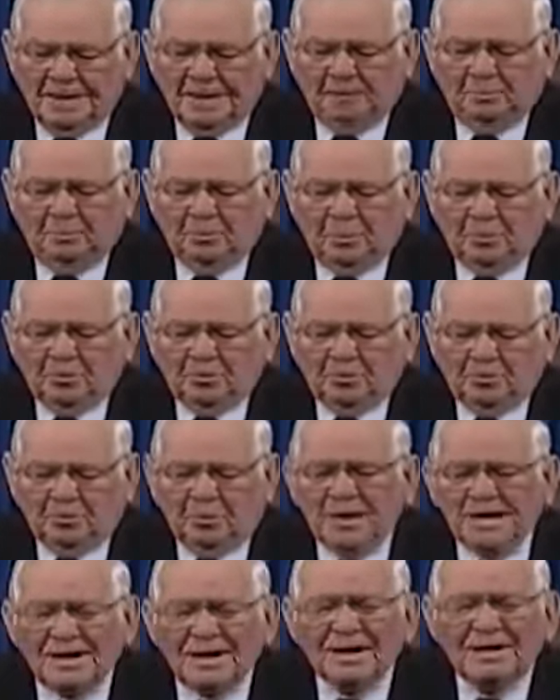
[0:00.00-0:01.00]
And will
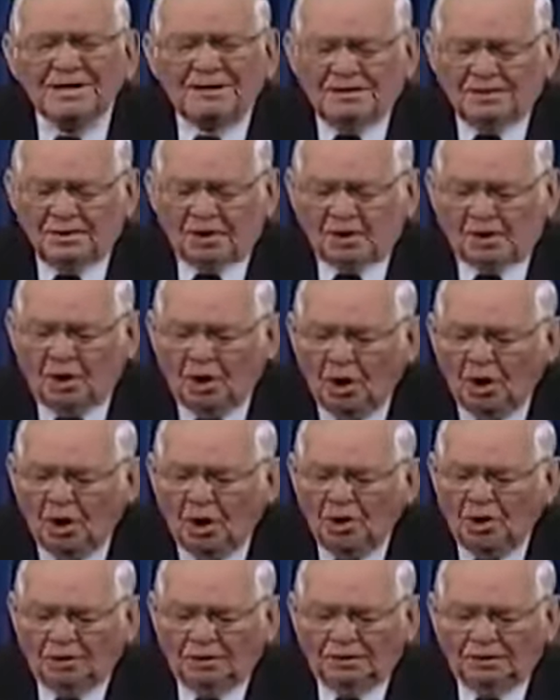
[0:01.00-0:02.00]
rend the
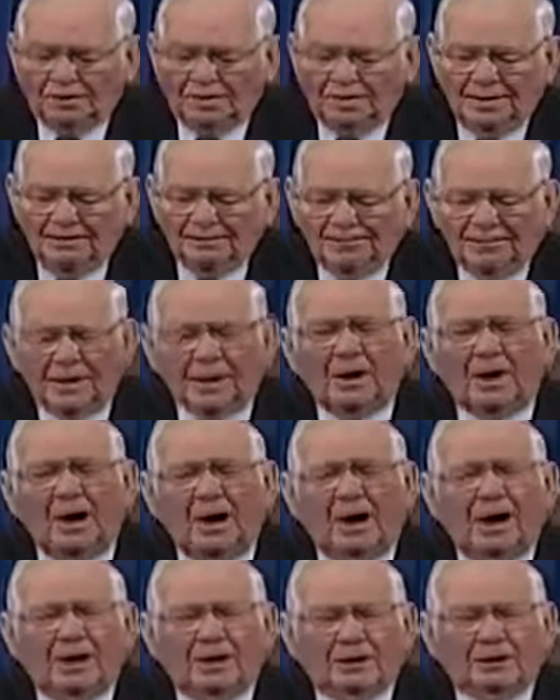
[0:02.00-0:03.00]
caul of their
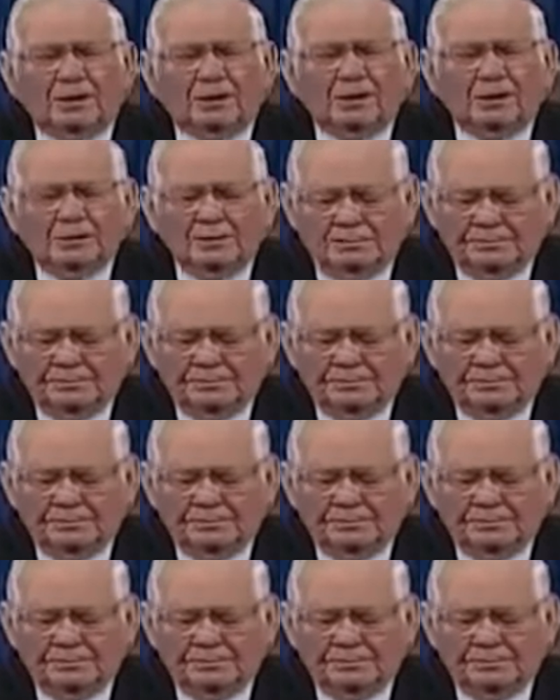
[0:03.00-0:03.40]
heart.